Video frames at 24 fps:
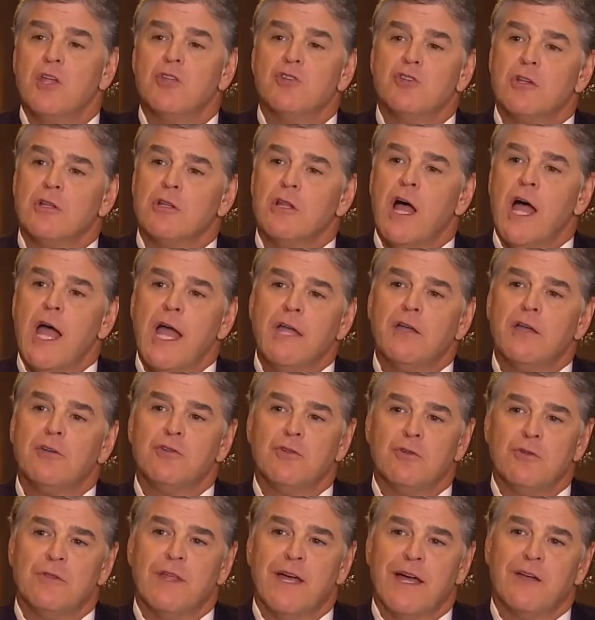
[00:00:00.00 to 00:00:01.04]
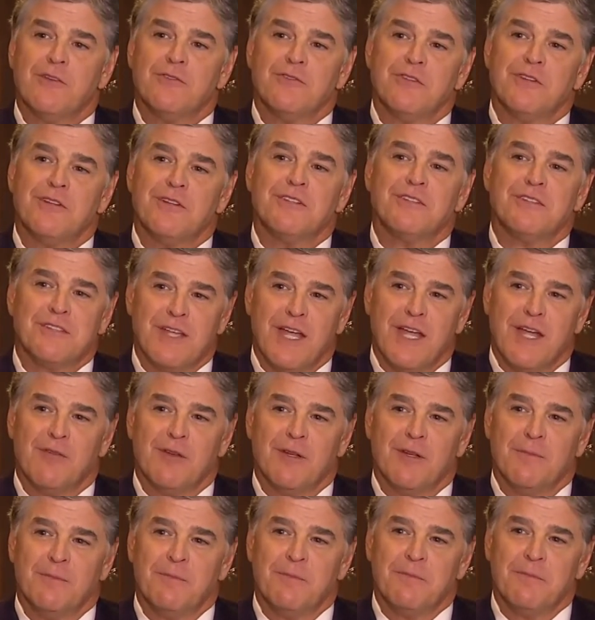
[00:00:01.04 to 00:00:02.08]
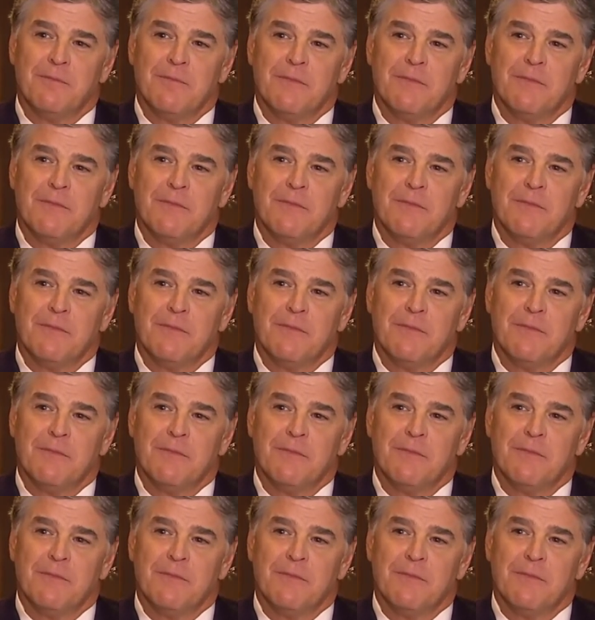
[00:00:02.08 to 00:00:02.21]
In July of 2007,